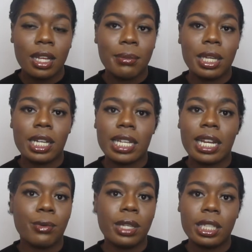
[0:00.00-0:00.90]
because I
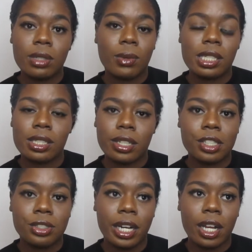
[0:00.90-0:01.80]
really didn't want to start
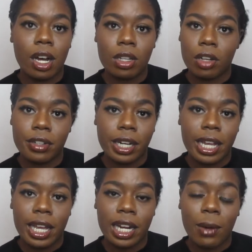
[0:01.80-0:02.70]
training all over
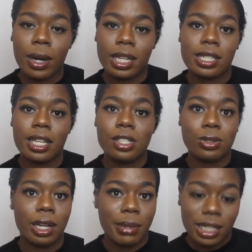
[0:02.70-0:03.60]
again. I wanted to
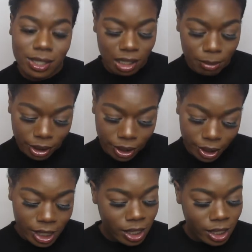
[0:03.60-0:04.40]
enjoy my summer.